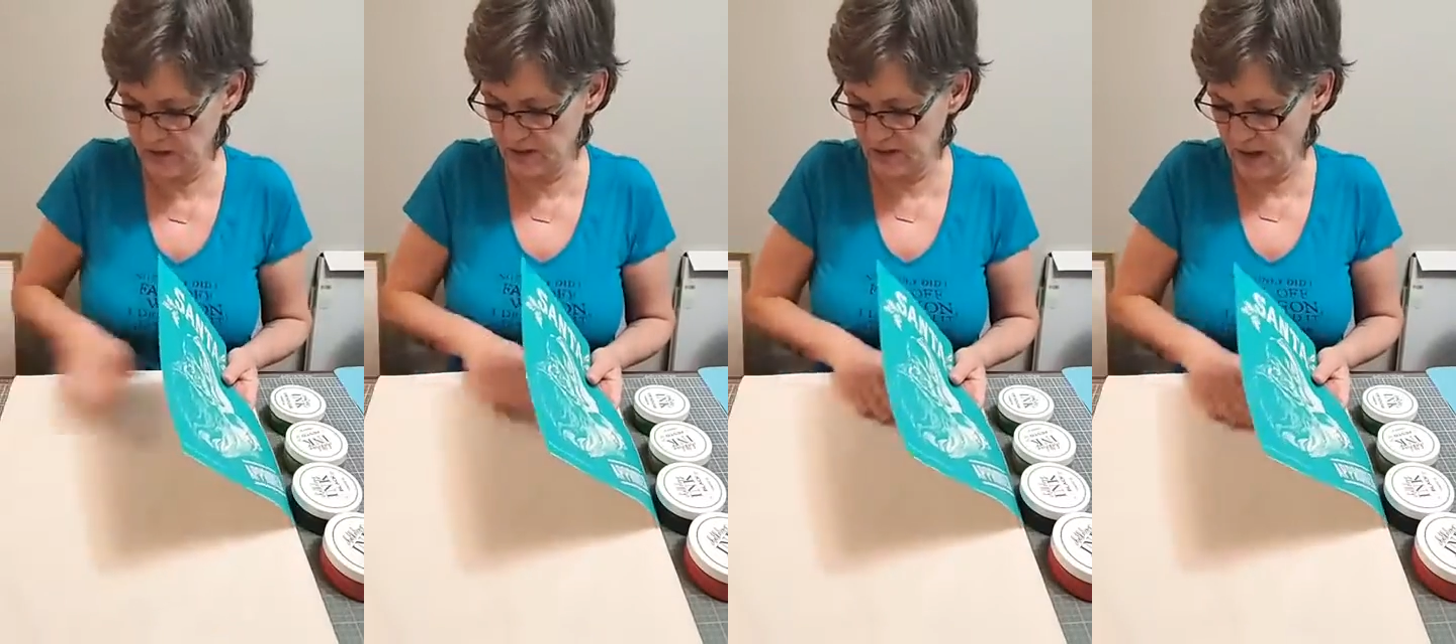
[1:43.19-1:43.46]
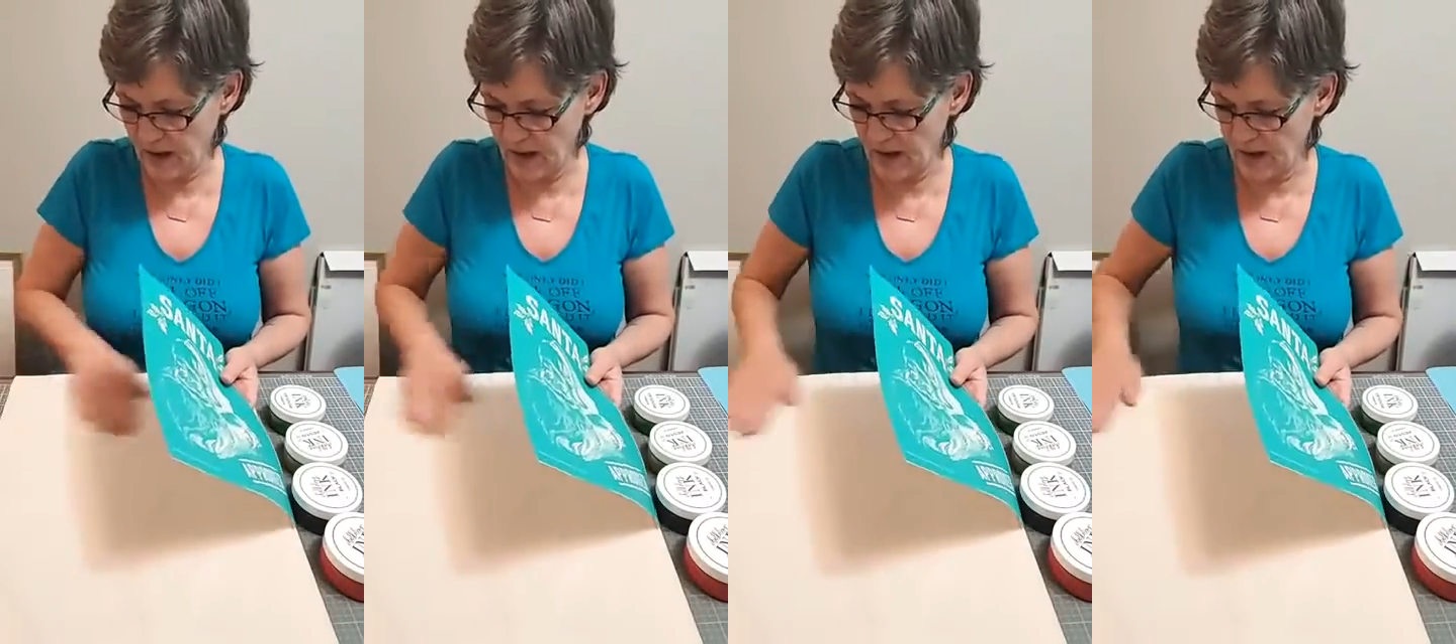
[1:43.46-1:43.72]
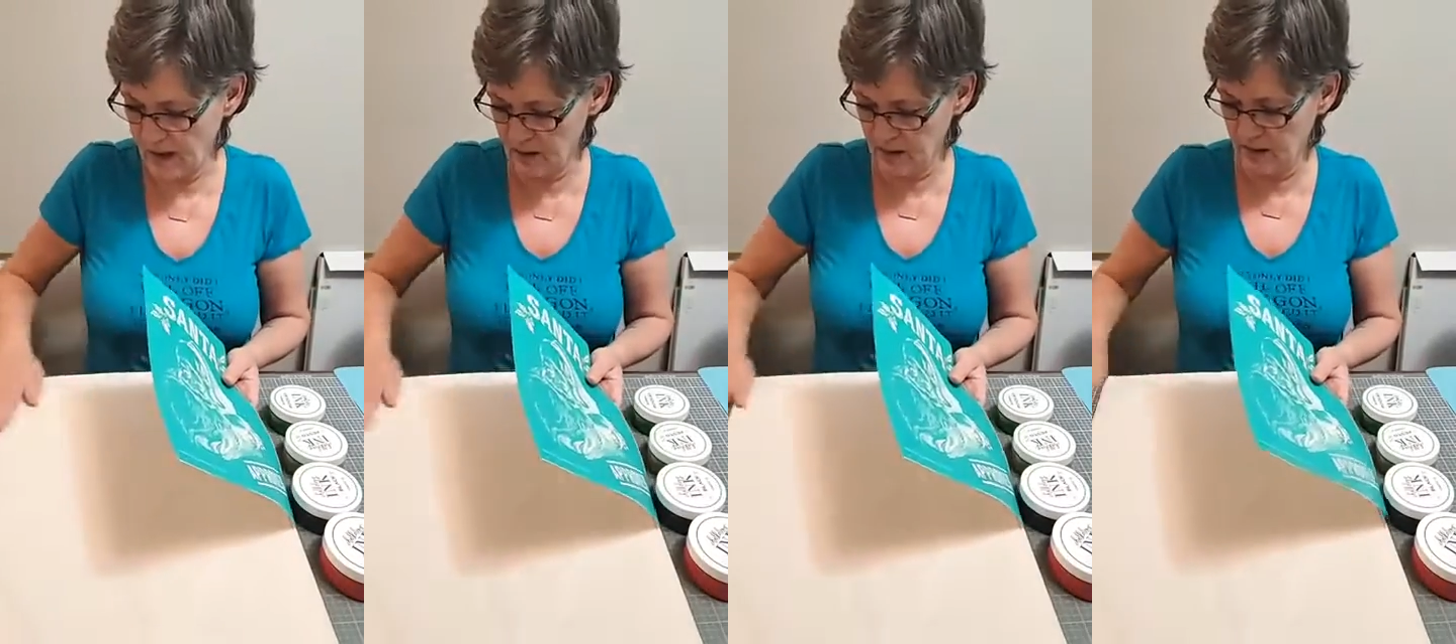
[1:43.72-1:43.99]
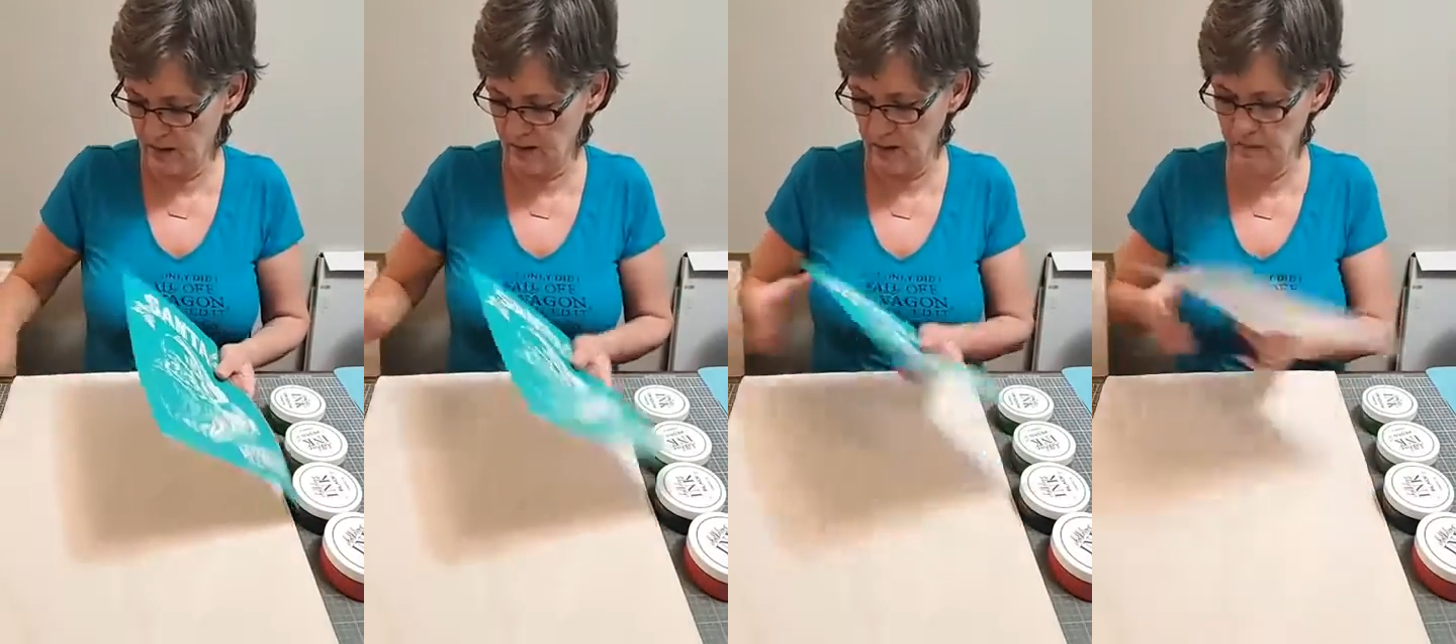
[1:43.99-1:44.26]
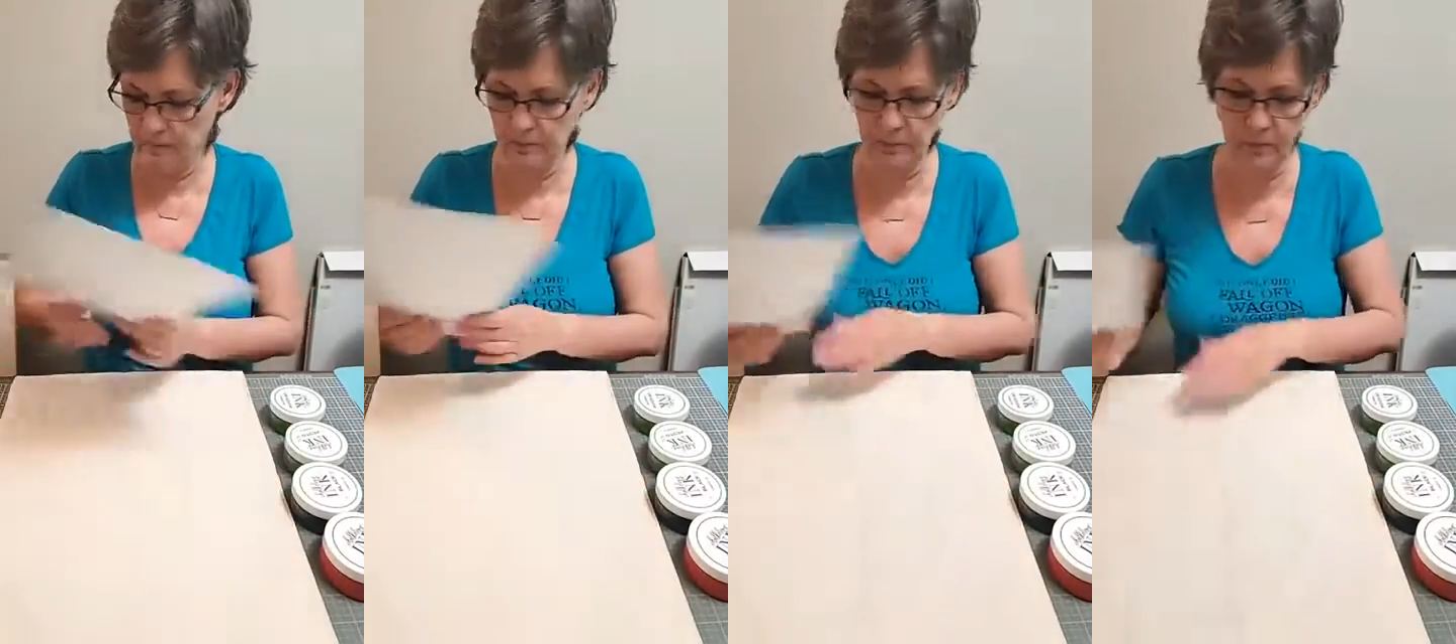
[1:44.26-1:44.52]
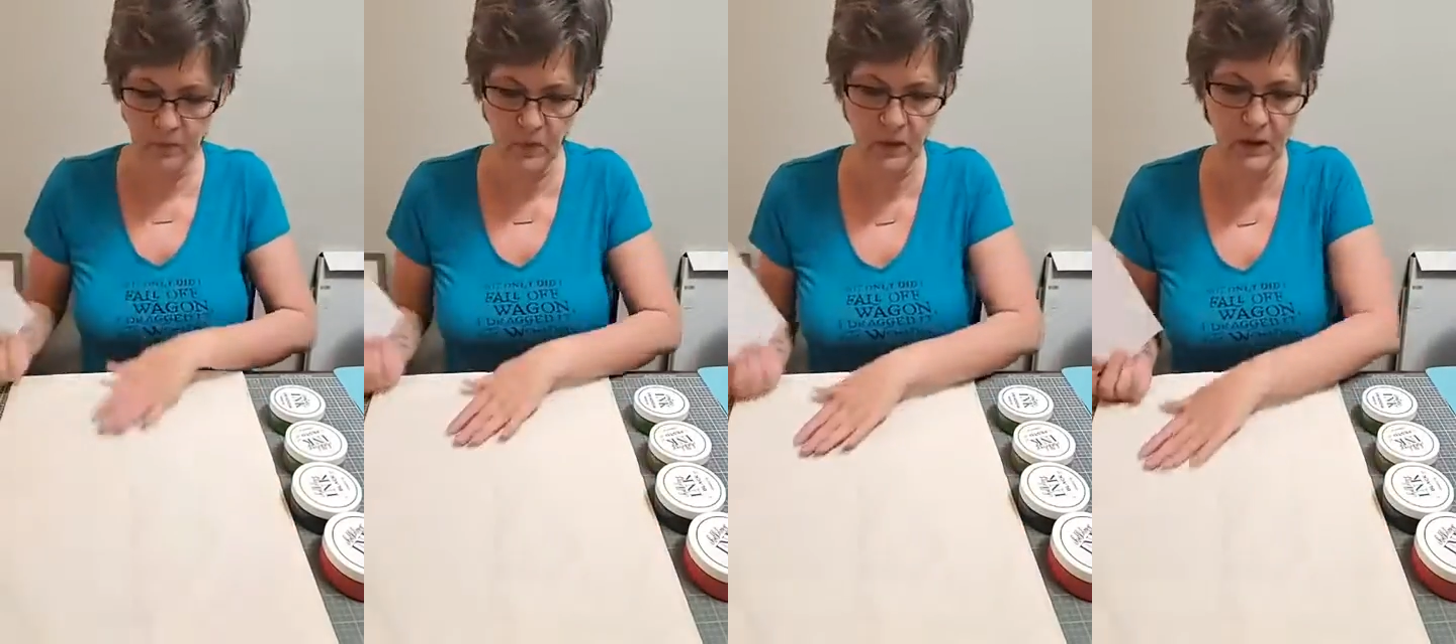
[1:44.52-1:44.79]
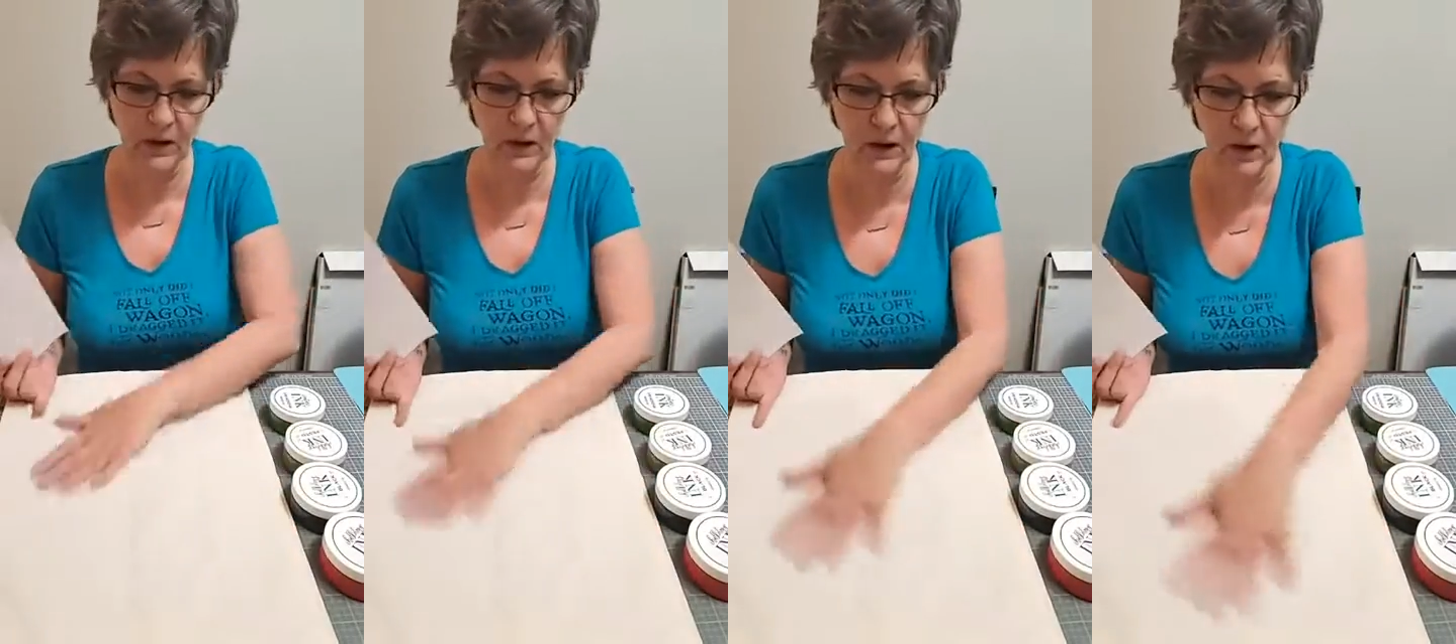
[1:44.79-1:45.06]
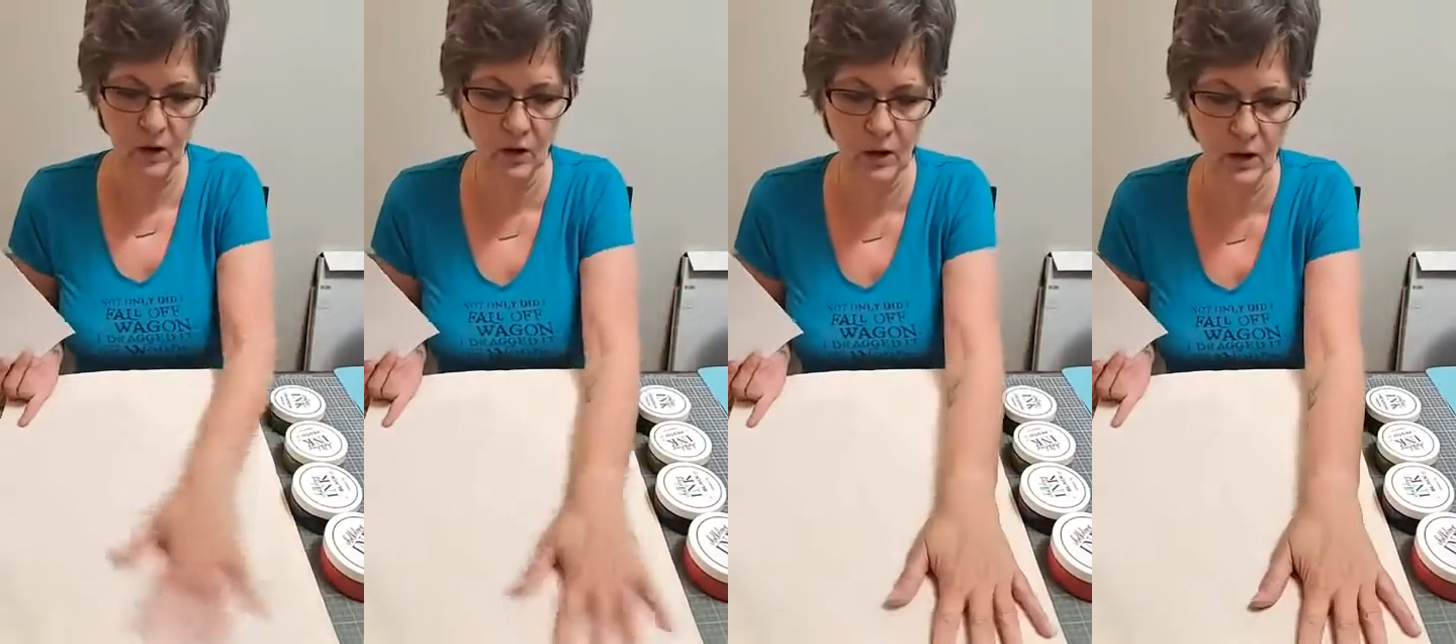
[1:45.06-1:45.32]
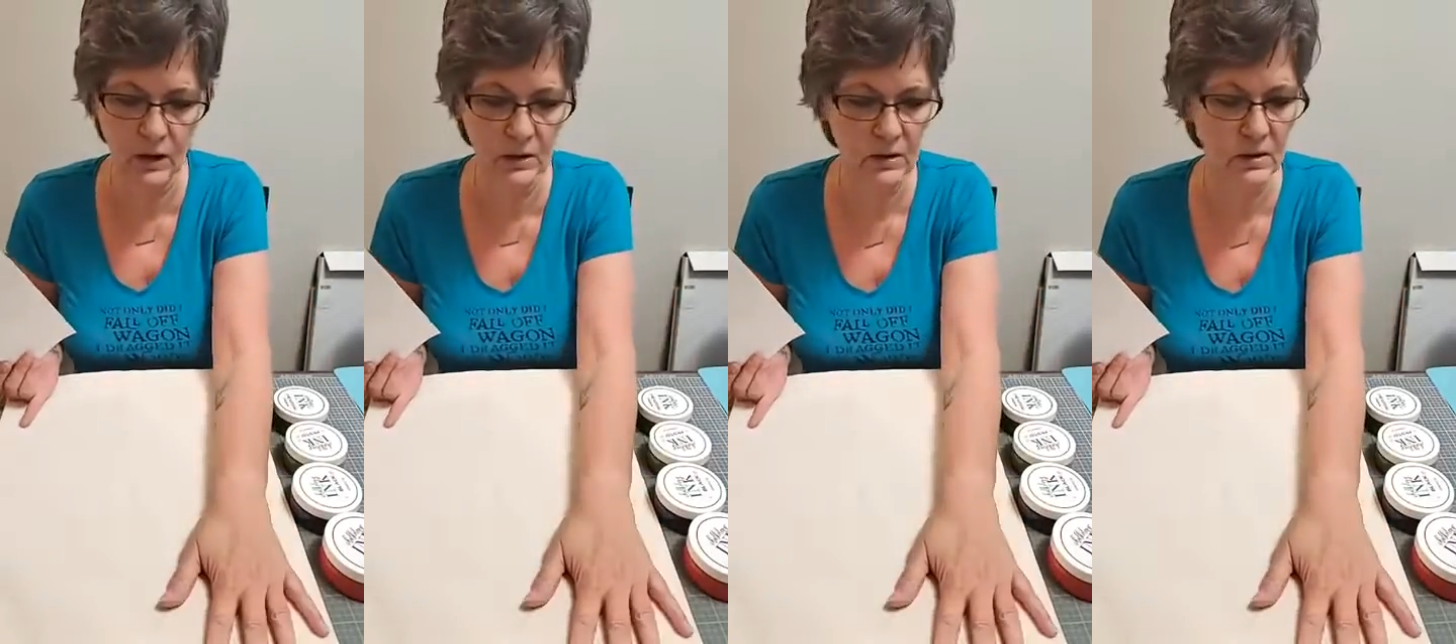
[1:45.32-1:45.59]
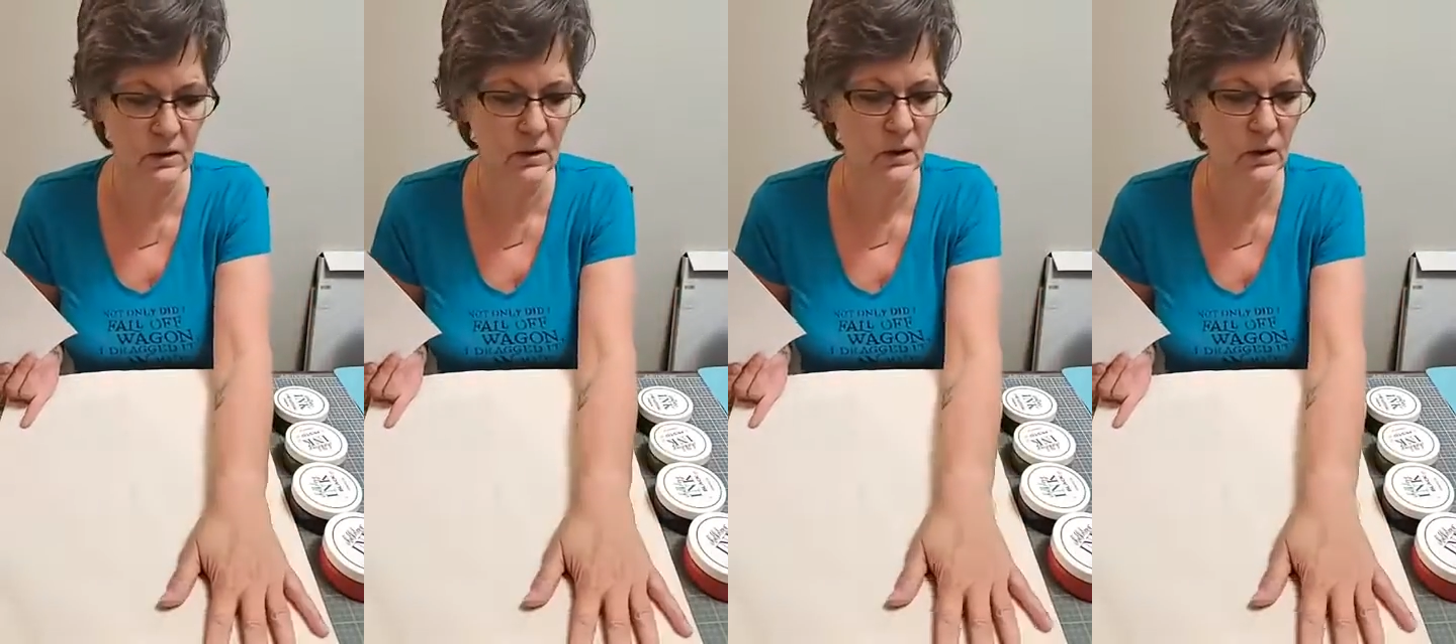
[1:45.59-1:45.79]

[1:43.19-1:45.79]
sack that I got